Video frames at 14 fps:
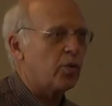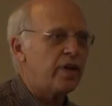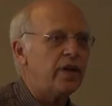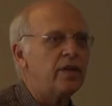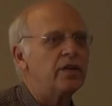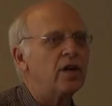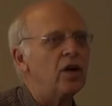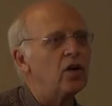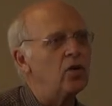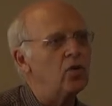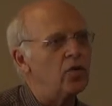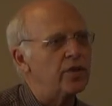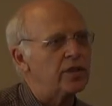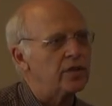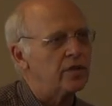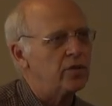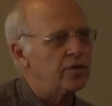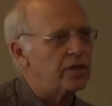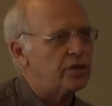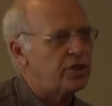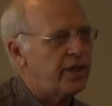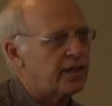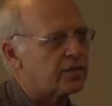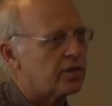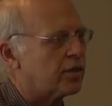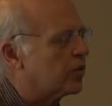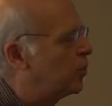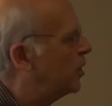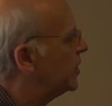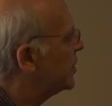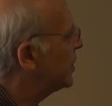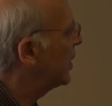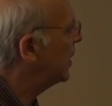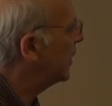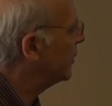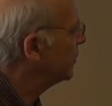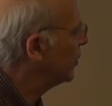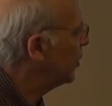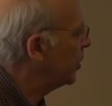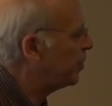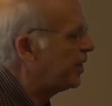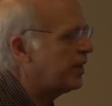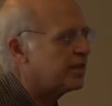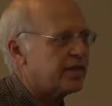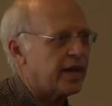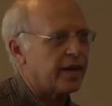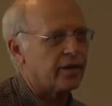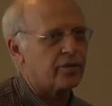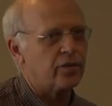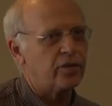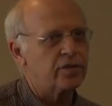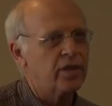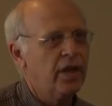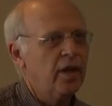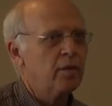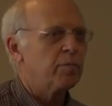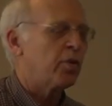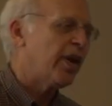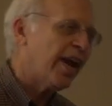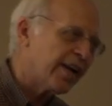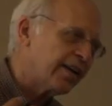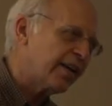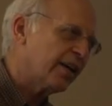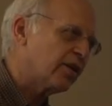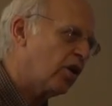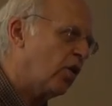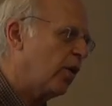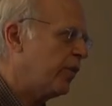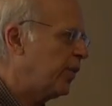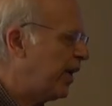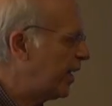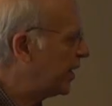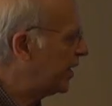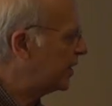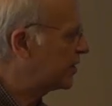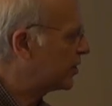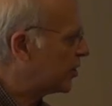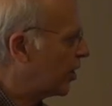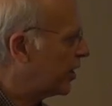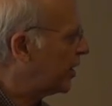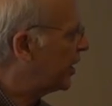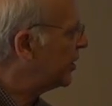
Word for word: we didn't know who the, who the chancellor was uh, going to be at Santa Cruz, but we had to get going, we had to get started